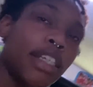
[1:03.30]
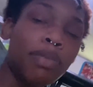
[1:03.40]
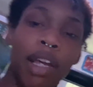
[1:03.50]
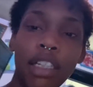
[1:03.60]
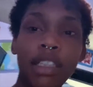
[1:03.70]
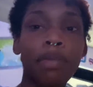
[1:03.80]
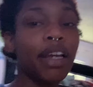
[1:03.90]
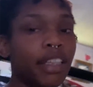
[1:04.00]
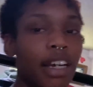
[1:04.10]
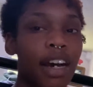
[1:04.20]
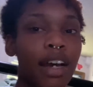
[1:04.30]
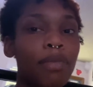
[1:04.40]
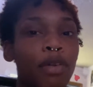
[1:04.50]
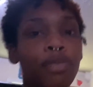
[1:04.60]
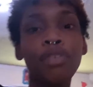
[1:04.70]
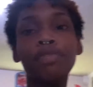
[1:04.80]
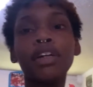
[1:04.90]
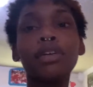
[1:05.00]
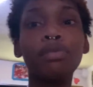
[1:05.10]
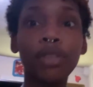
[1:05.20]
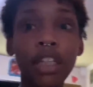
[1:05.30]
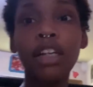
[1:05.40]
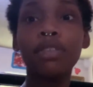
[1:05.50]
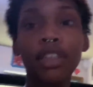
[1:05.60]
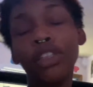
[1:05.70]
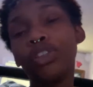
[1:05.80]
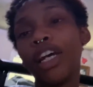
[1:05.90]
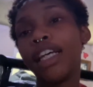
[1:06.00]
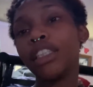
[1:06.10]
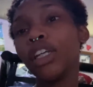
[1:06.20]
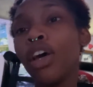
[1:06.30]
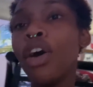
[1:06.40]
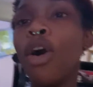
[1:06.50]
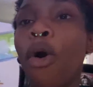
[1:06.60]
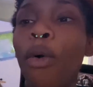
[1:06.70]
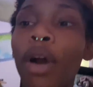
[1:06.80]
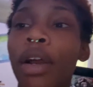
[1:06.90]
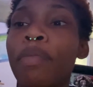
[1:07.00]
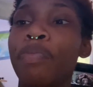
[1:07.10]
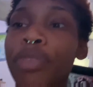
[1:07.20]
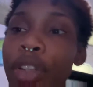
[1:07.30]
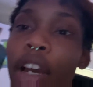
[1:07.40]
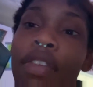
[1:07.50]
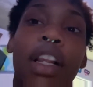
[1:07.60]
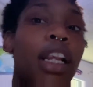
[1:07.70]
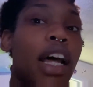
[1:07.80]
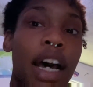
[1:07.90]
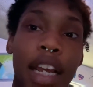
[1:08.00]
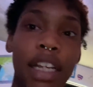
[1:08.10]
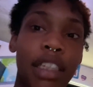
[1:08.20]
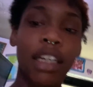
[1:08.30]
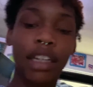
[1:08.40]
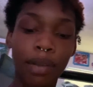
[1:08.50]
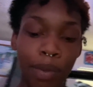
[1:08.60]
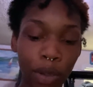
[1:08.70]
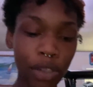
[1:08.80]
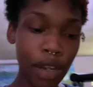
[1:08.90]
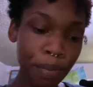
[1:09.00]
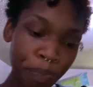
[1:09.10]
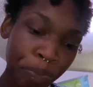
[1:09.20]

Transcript: is best to make time if you're feeling really, really stressed or you have a lot of anxiety build up.